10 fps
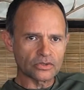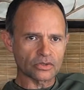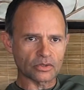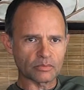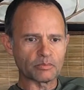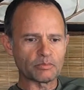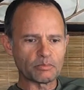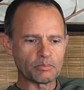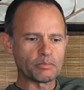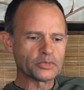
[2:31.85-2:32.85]
your
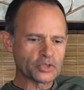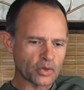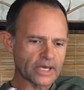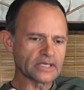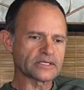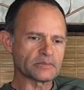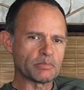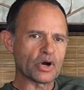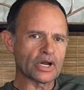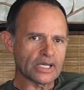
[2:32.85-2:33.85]
joints,
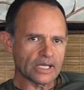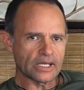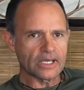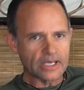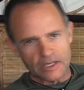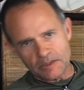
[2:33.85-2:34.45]
body